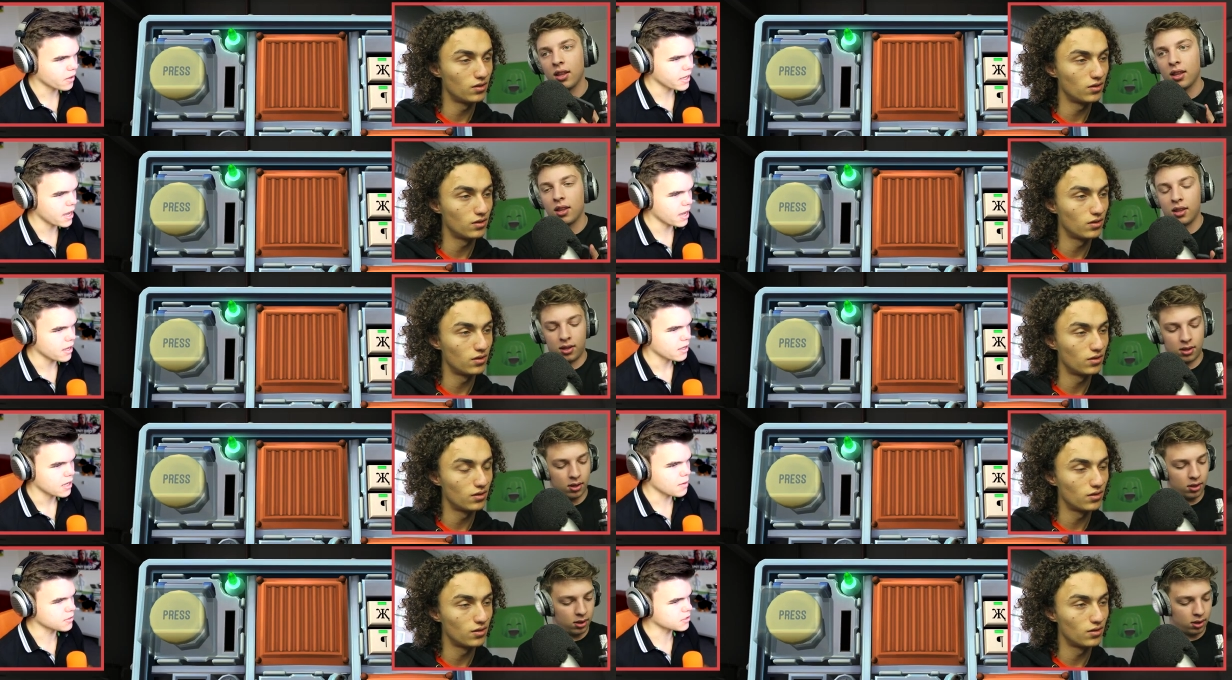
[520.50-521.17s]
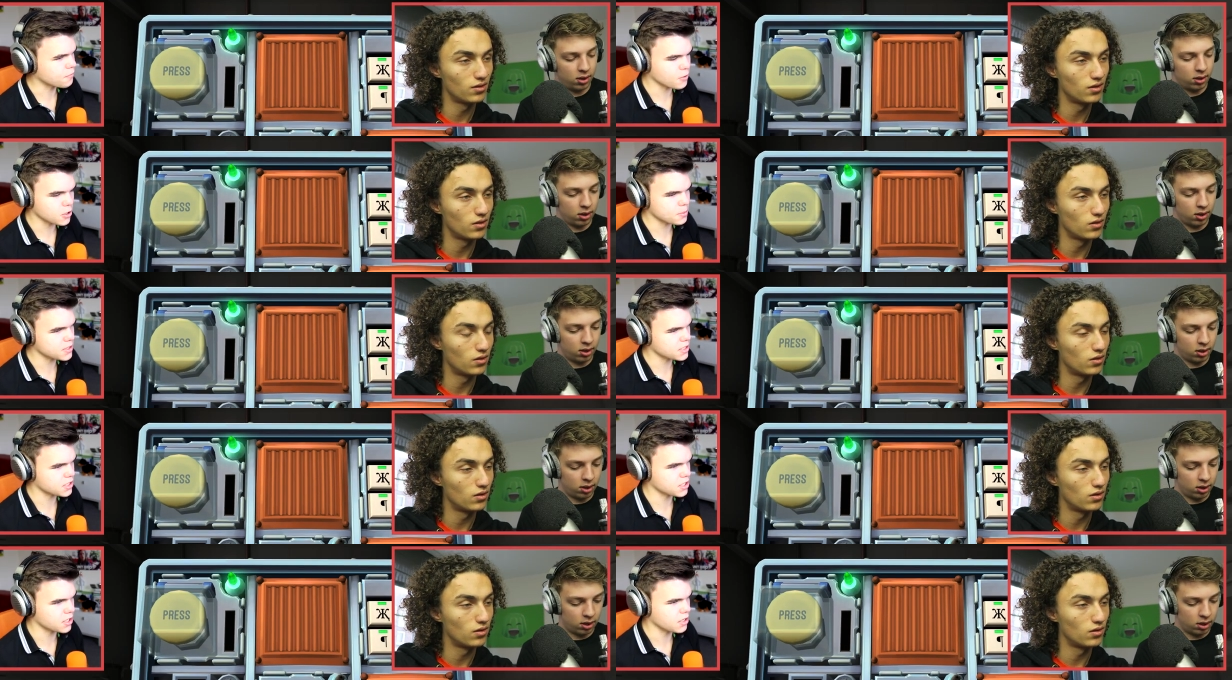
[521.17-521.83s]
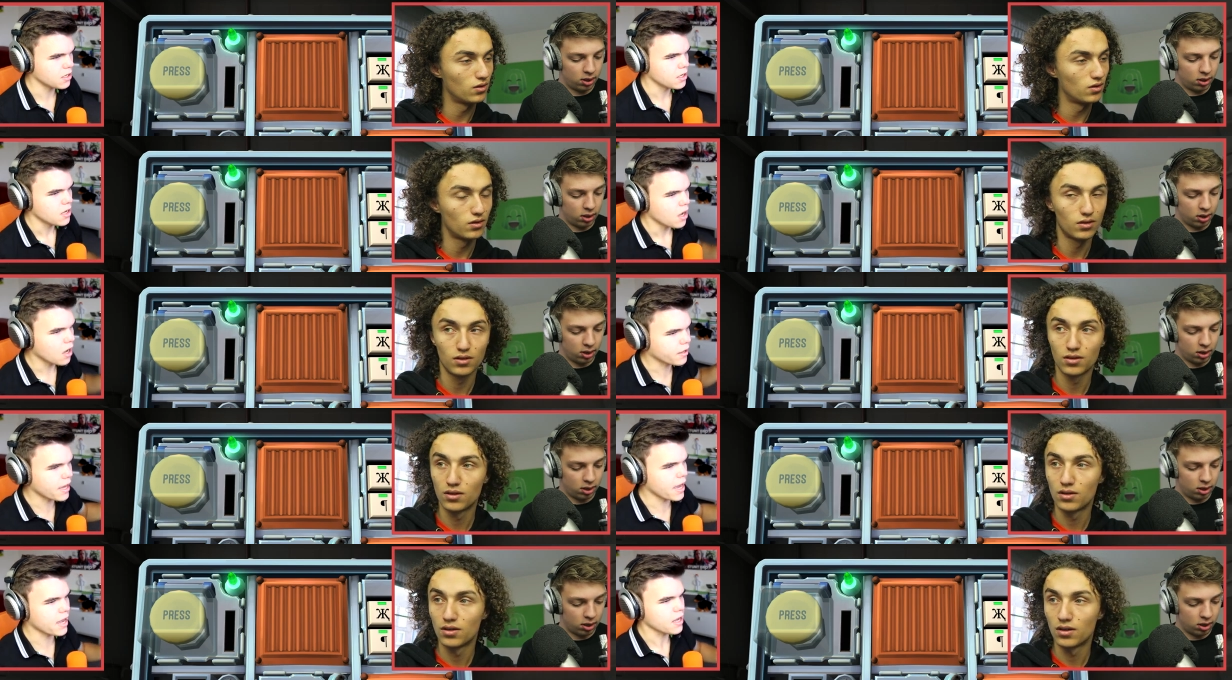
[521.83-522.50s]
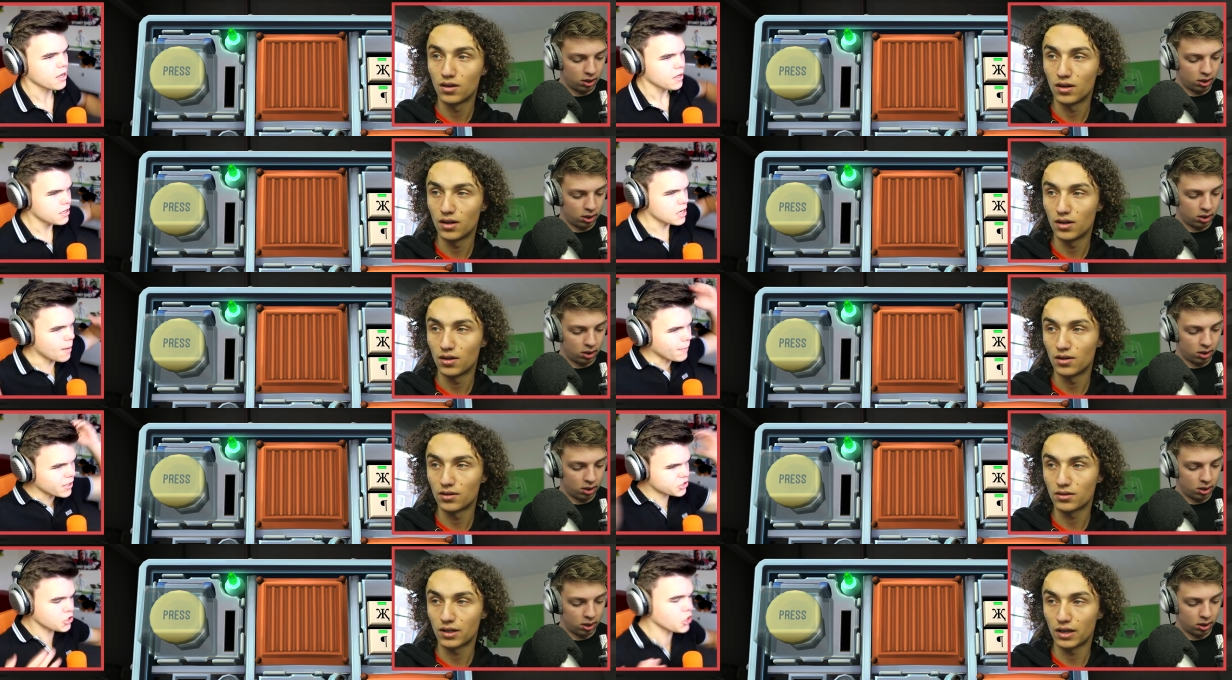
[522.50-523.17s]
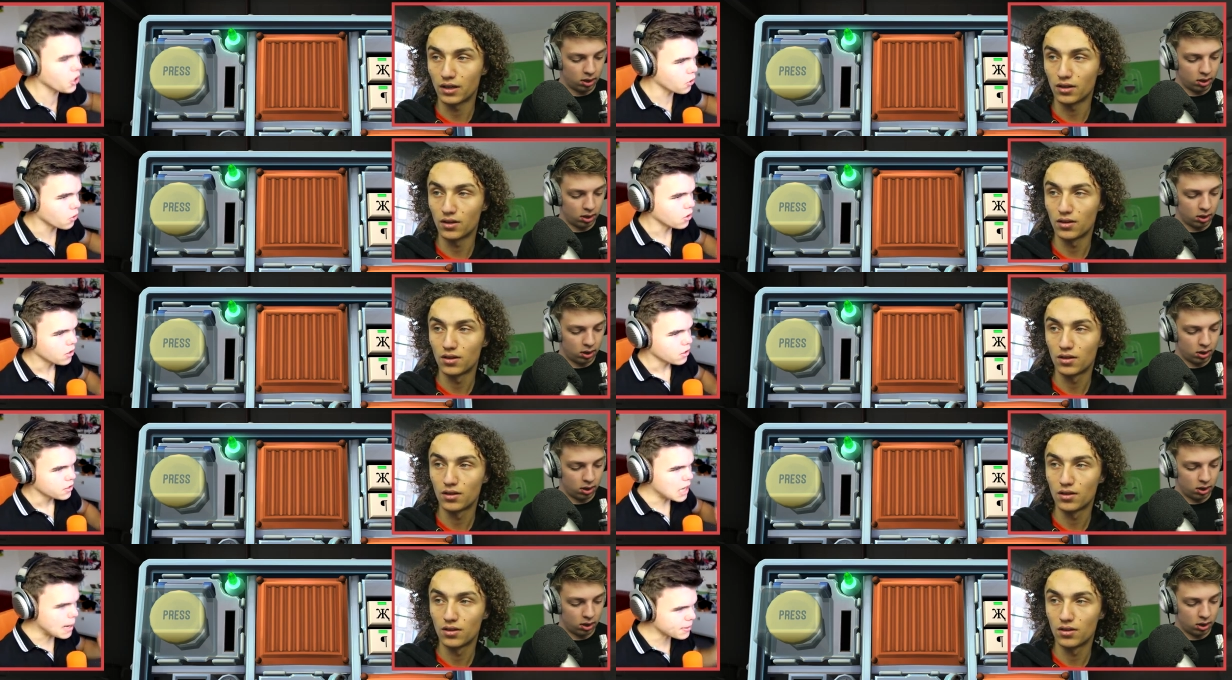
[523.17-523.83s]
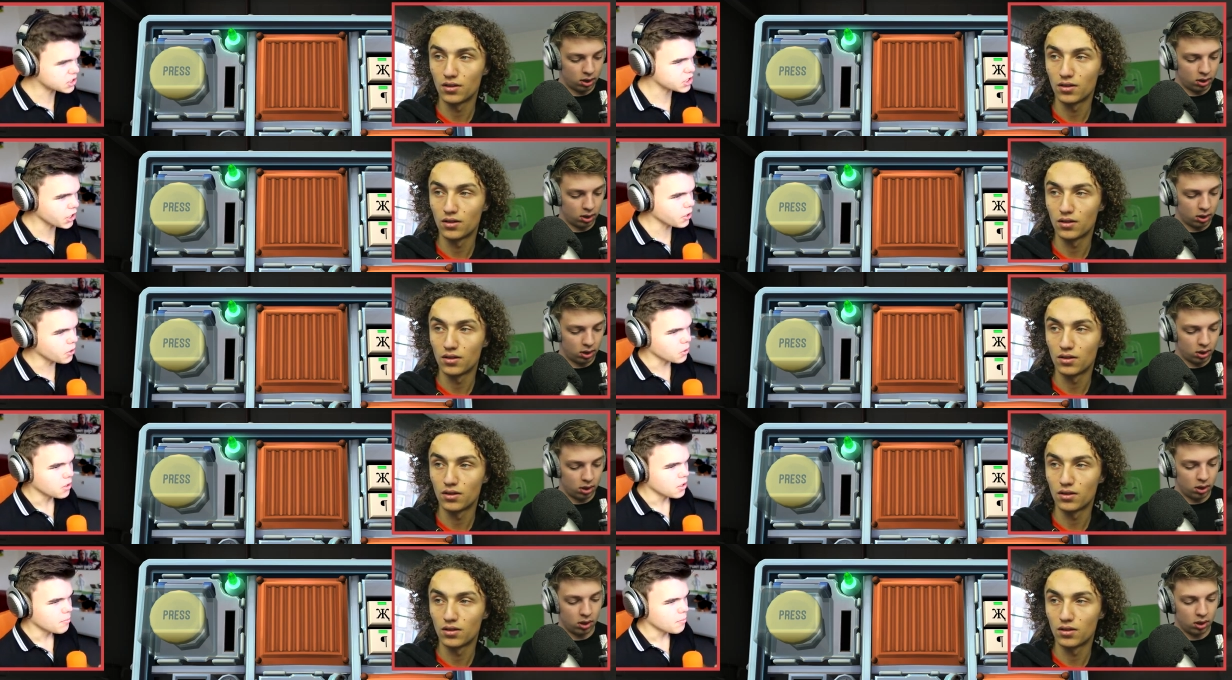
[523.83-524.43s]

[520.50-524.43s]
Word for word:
Speaker 1: Okay, it was the first position. Okay, number two, number two,